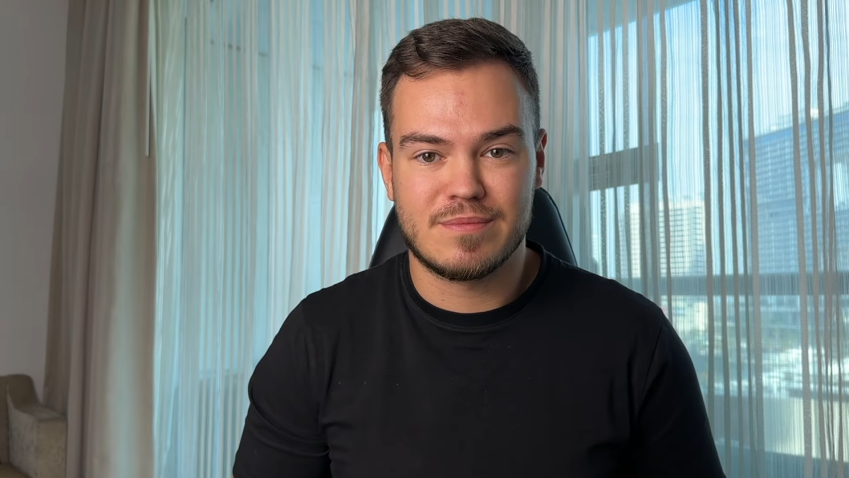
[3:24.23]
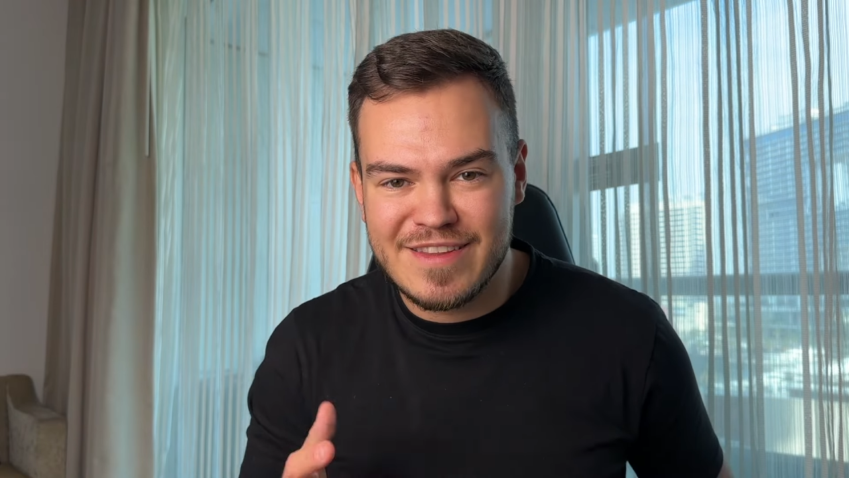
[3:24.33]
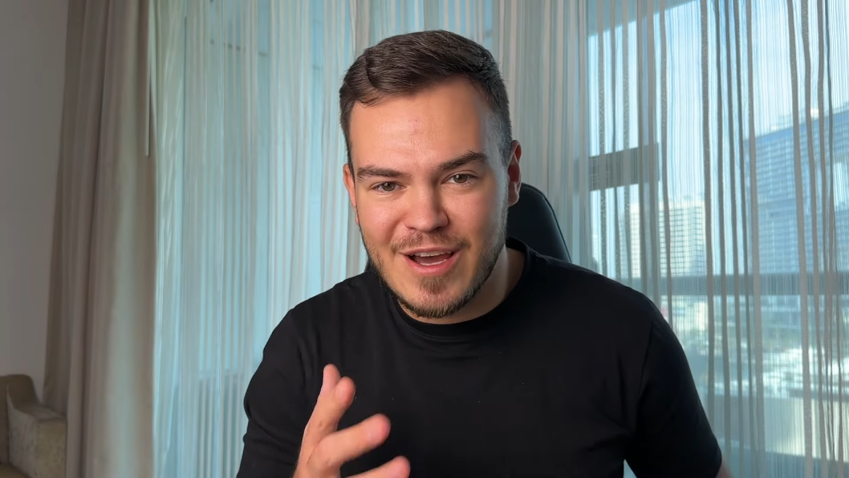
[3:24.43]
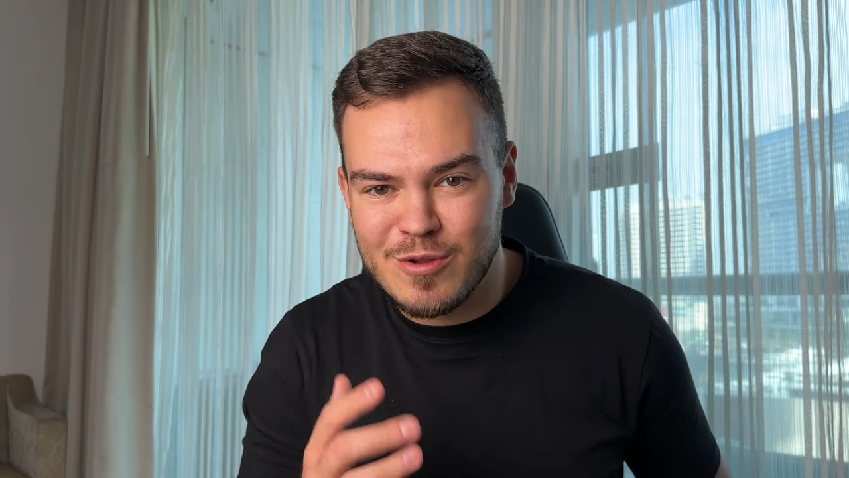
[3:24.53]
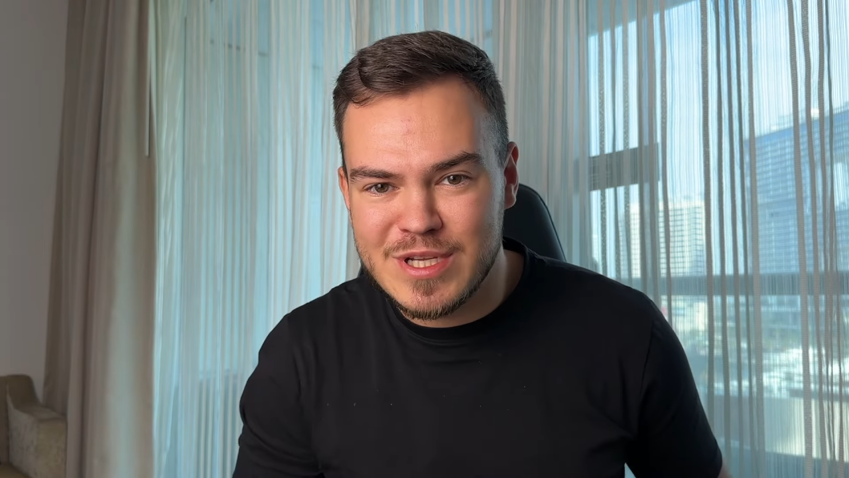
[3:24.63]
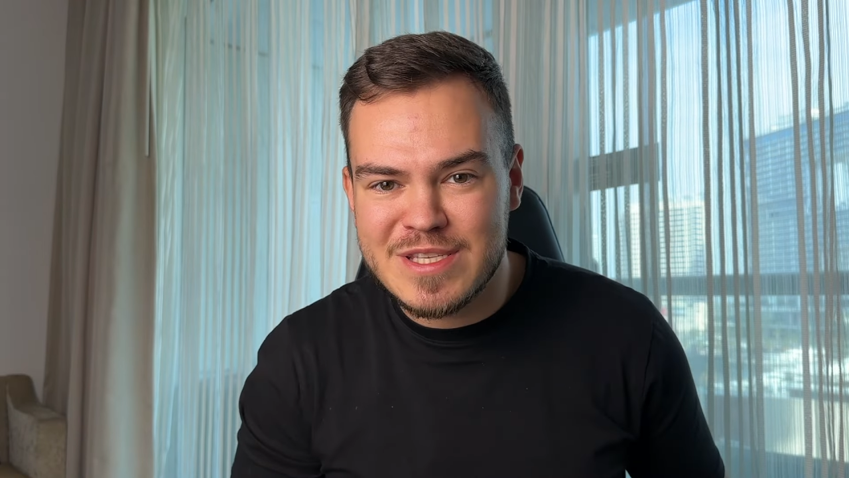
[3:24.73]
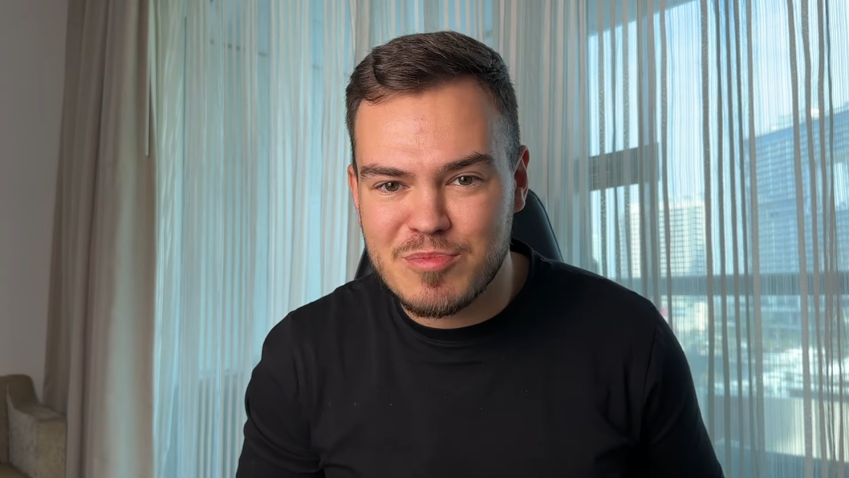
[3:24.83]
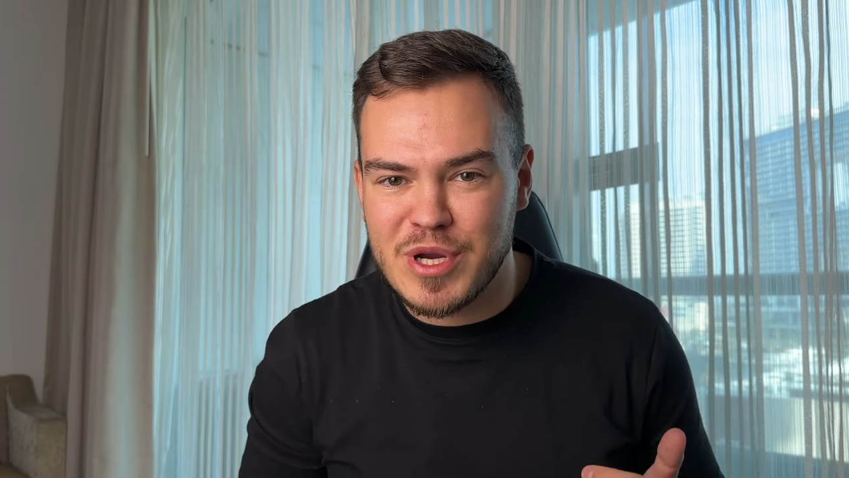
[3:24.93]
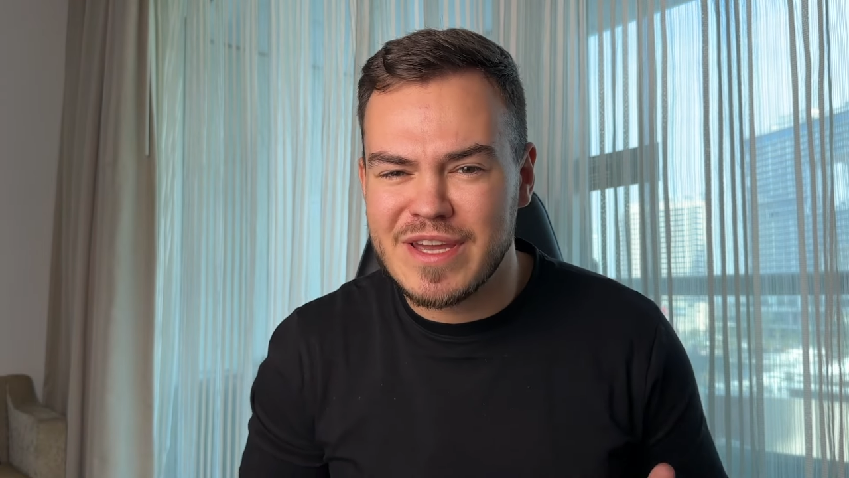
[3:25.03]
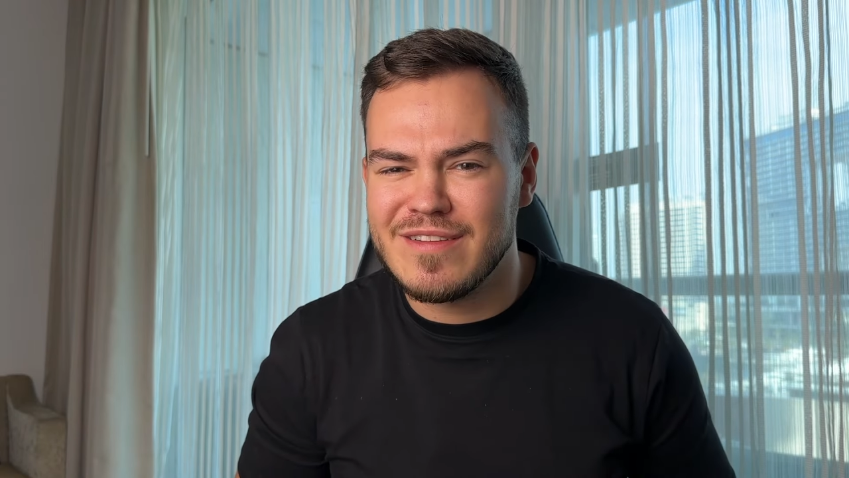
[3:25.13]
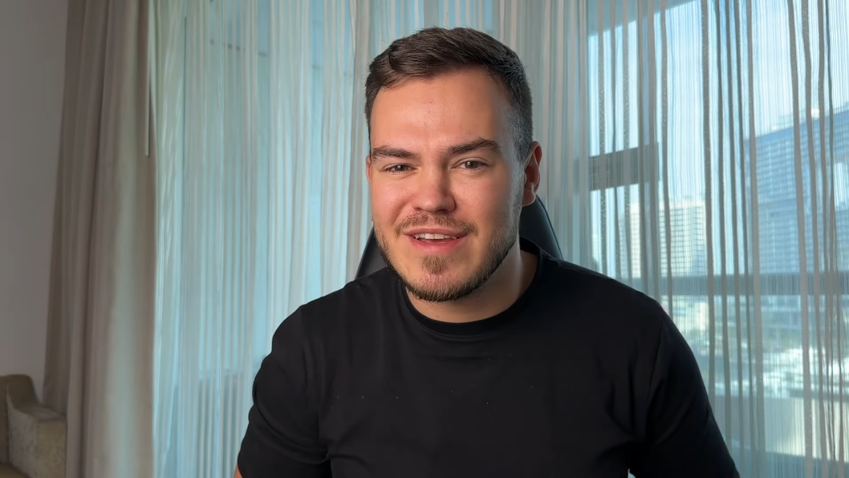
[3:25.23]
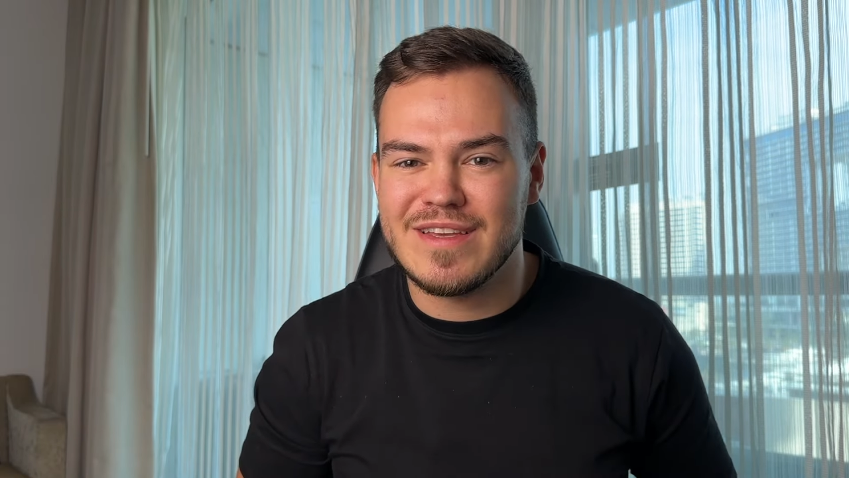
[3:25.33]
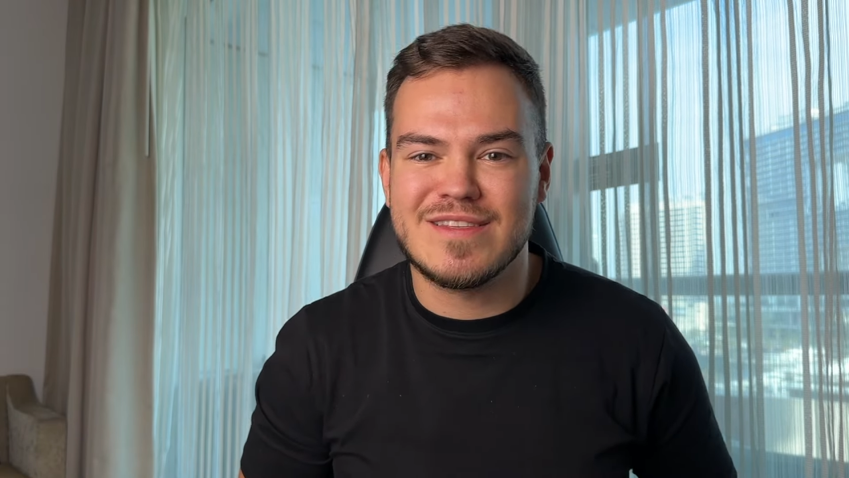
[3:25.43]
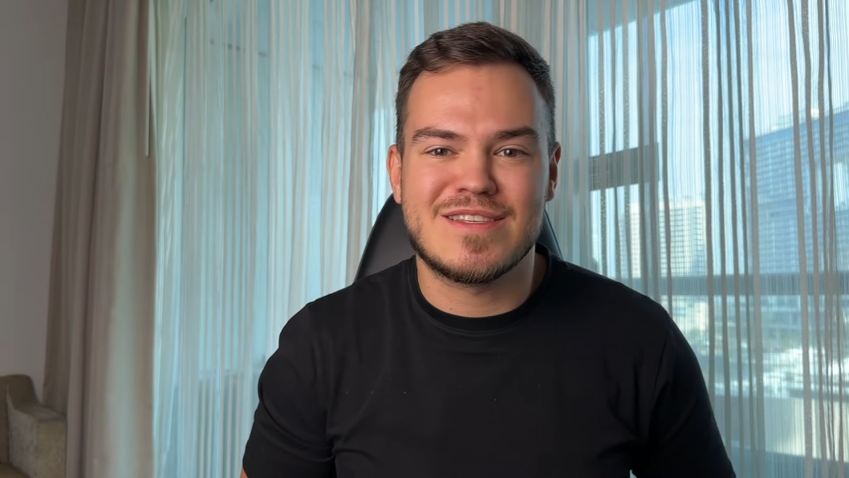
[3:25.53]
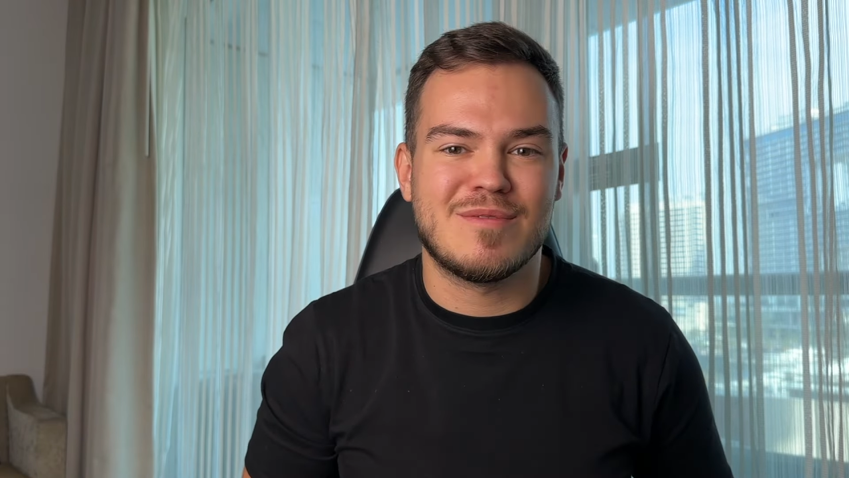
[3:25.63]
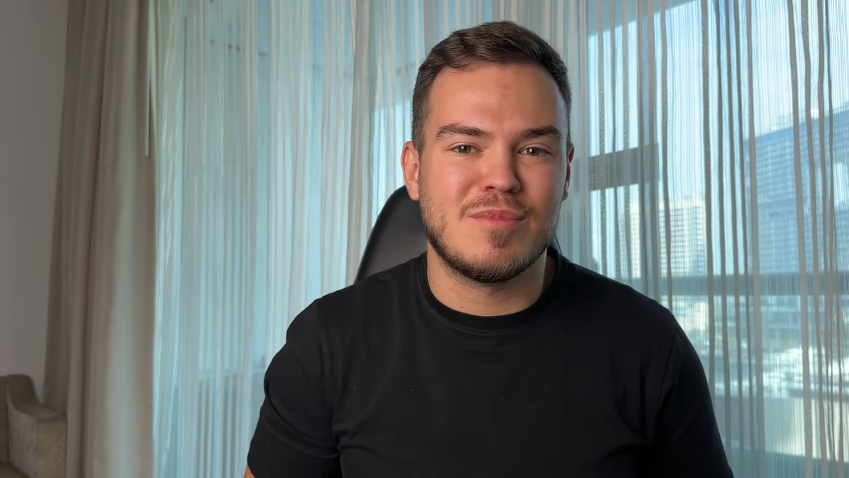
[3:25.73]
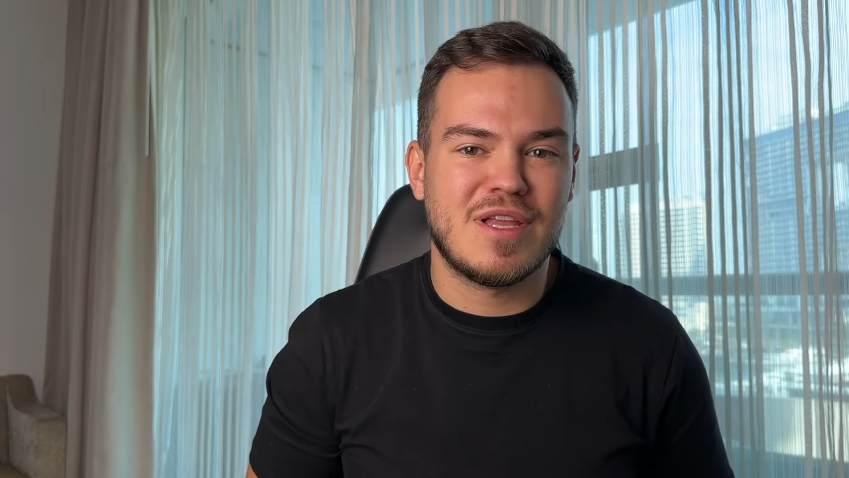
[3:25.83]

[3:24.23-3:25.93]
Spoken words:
Now let's sprinkle in some